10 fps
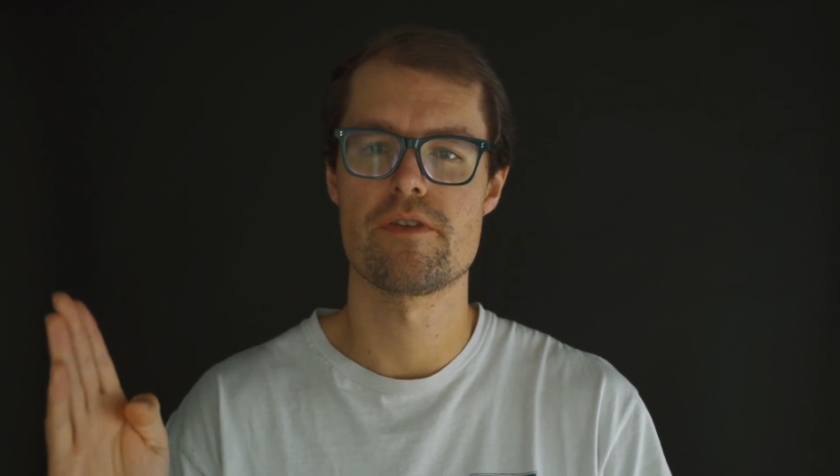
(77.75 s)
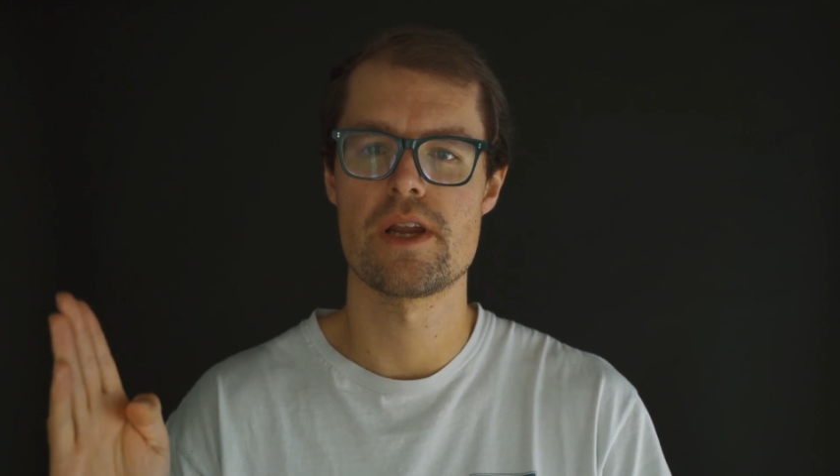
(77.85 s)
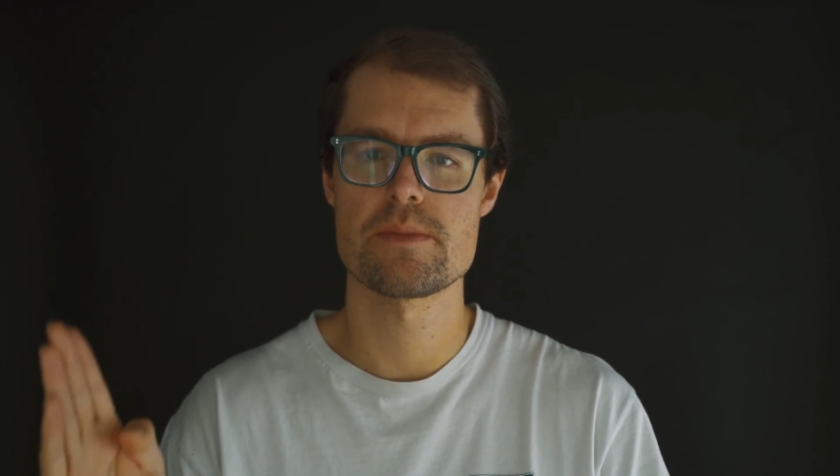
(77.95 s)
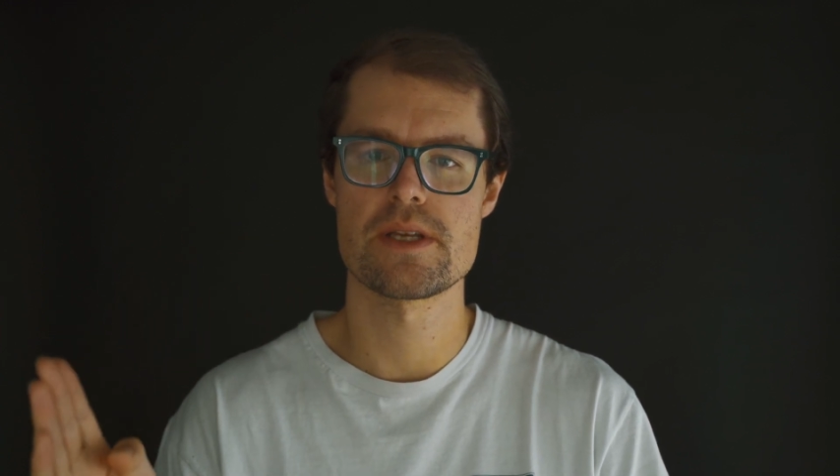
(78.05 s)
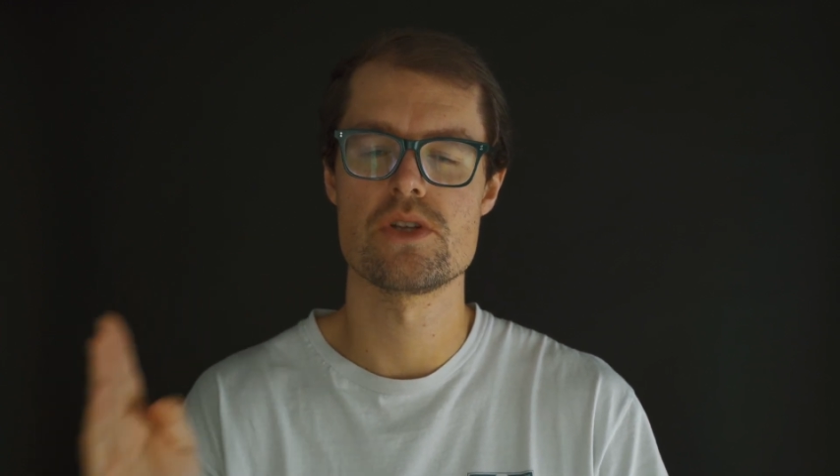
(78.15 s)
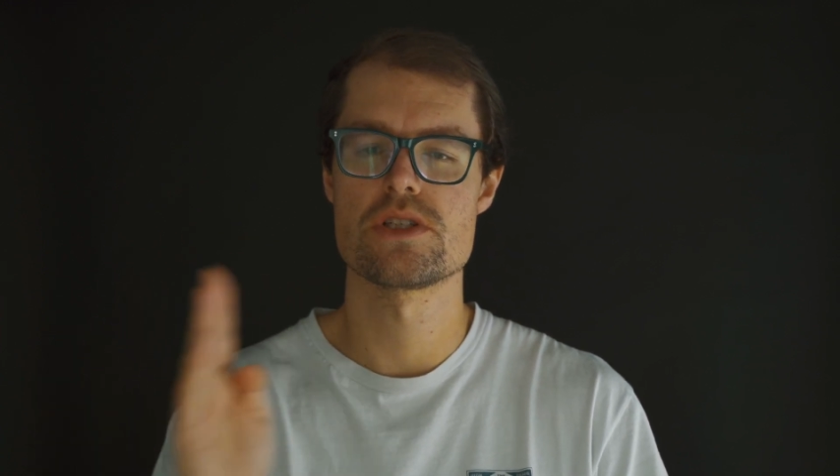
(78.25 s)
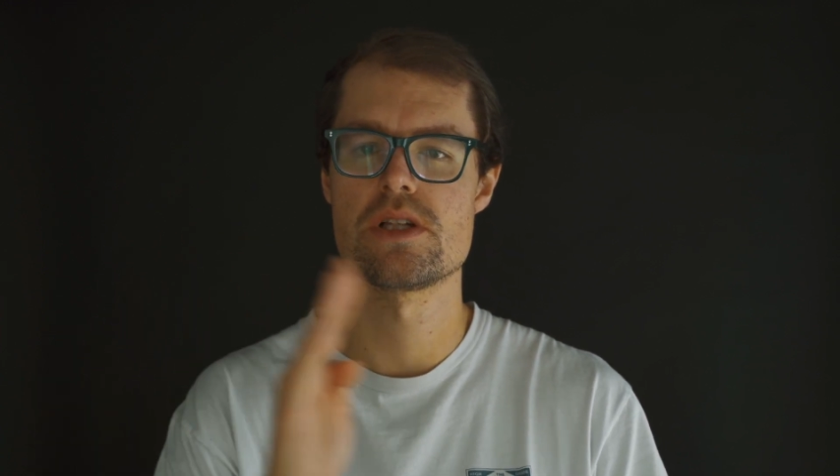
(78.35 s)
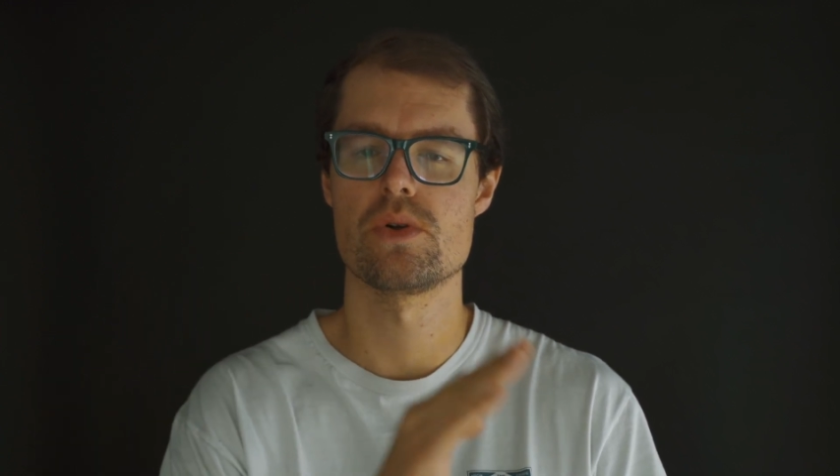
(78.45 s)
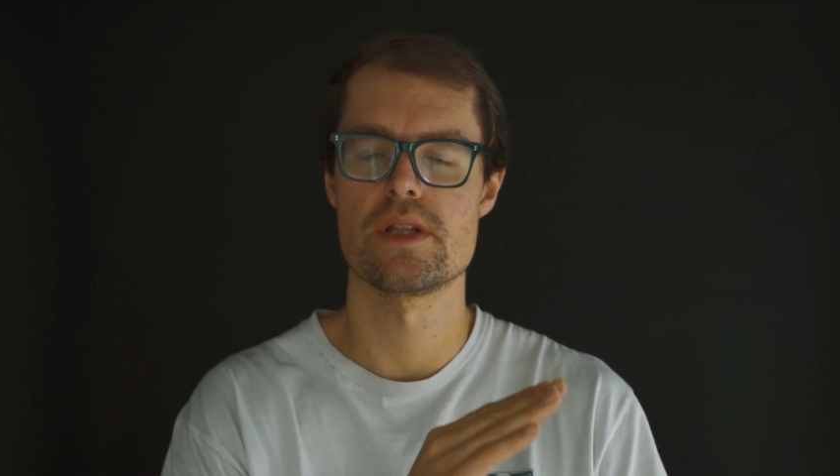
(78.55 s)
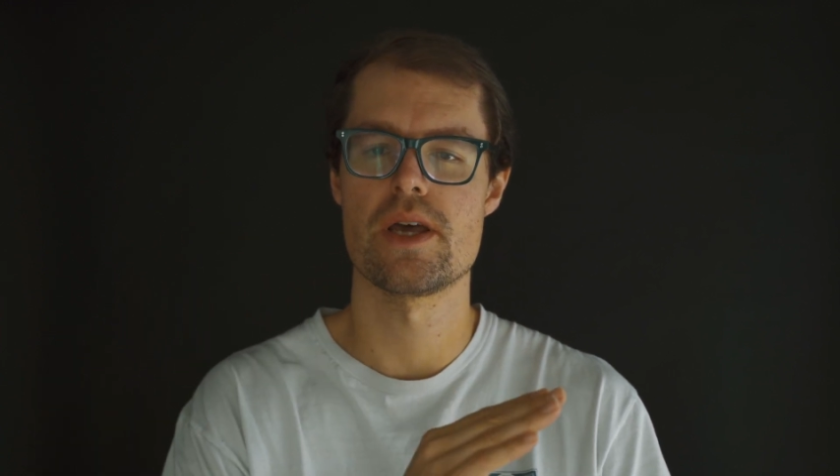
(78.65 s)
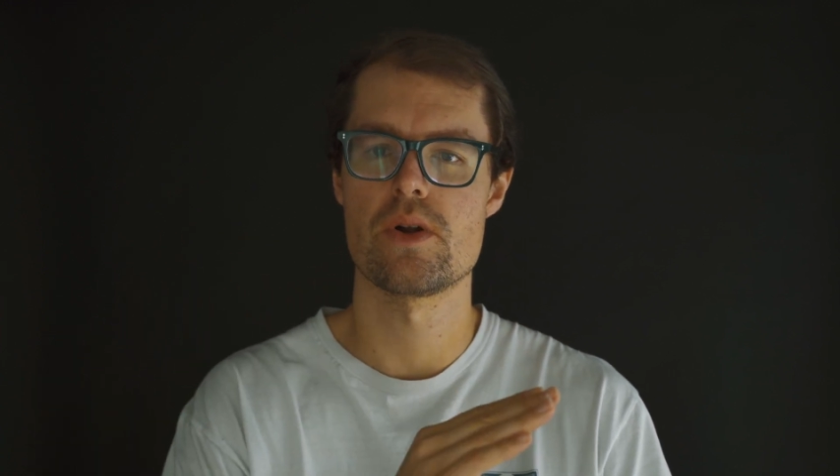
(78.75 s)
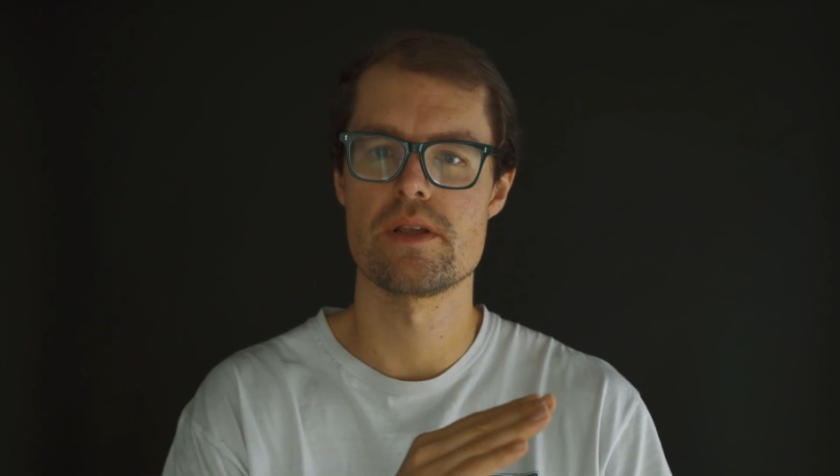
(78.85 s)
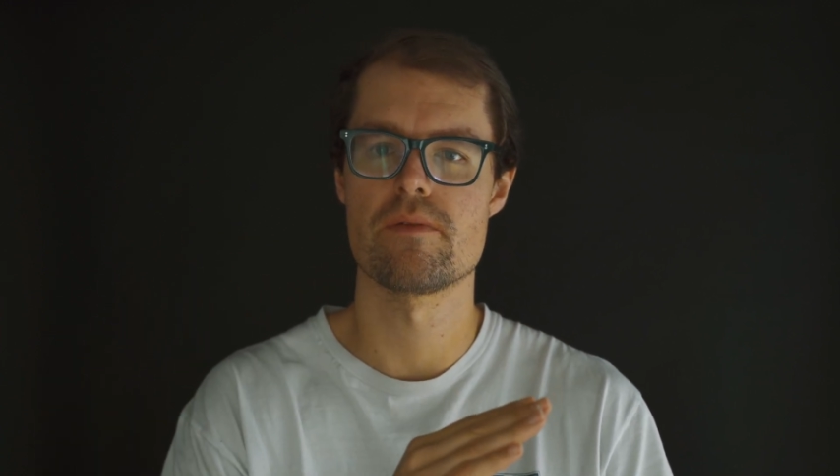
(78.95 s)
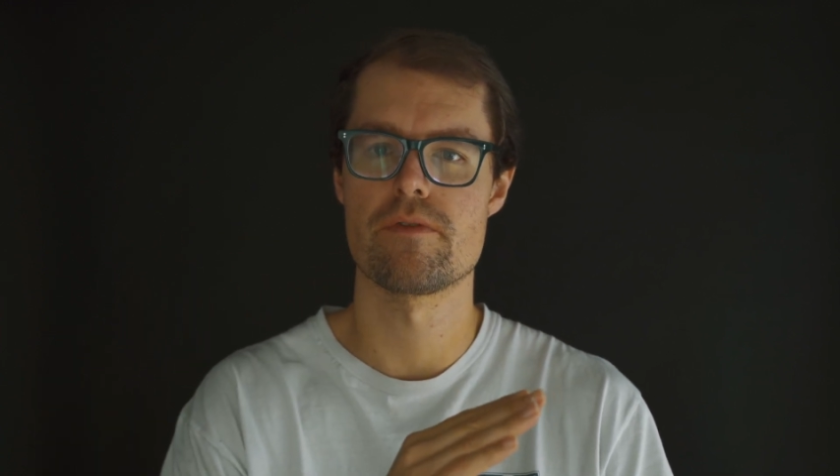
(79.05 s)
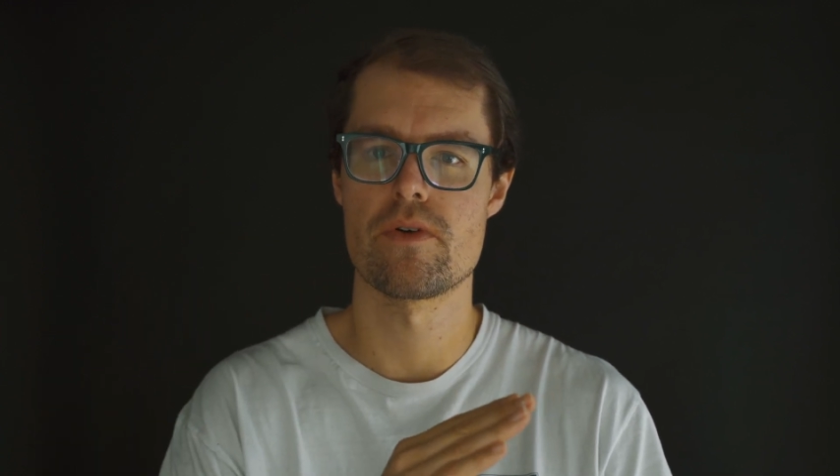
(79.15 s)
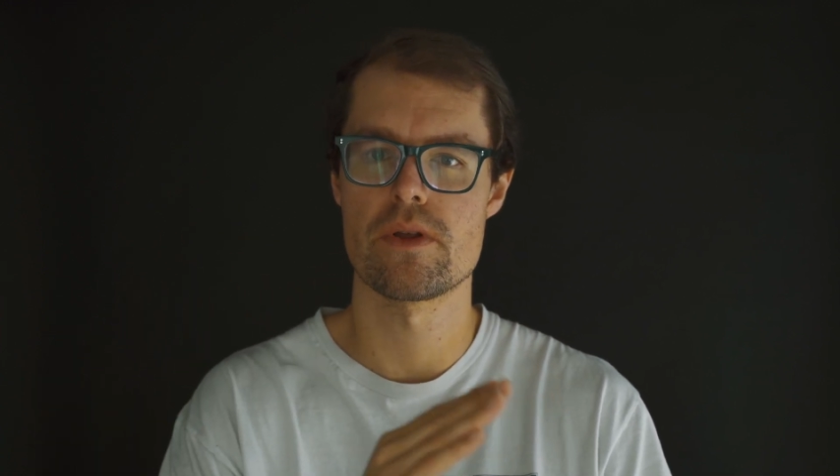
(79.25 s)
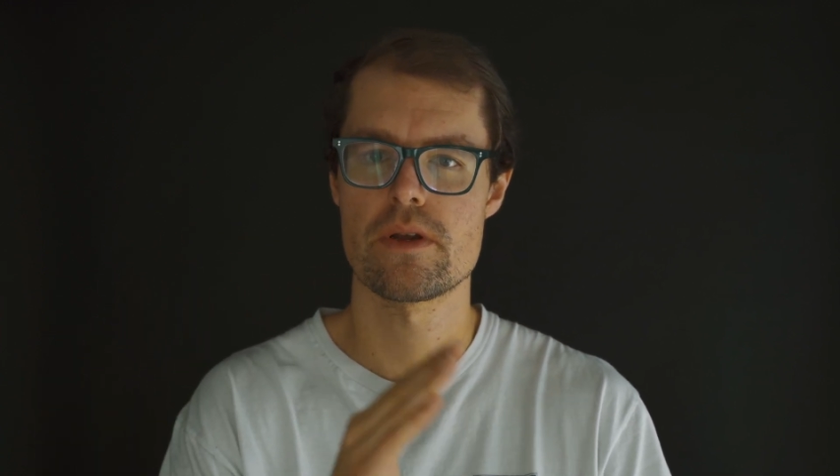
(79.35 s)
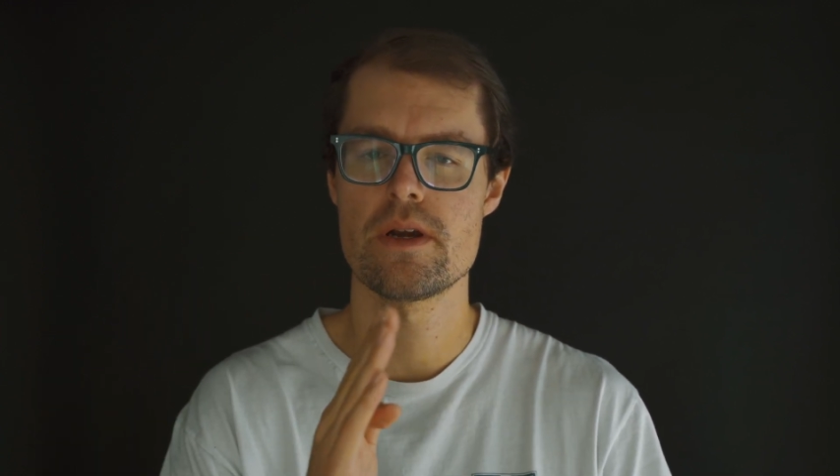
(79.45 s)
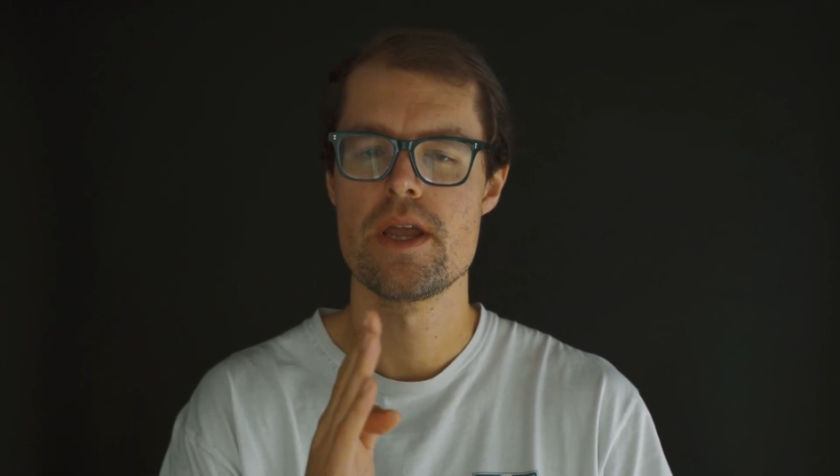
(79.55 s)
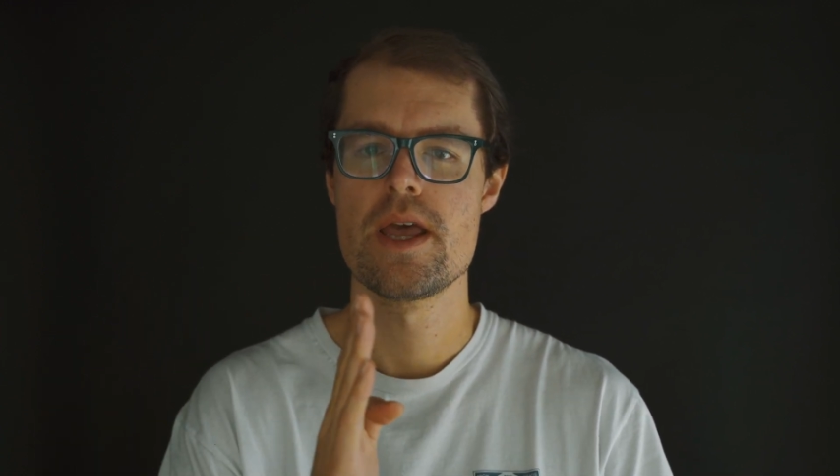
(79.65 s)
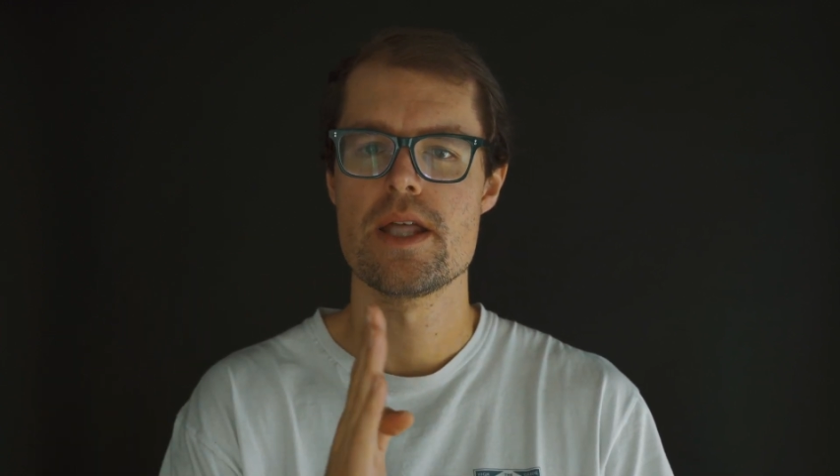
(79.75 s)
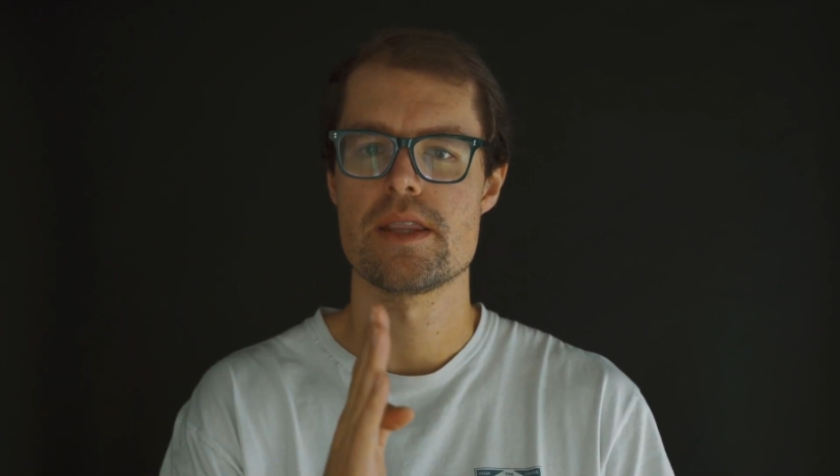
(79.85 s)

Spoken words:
frames and you slowed it down even further,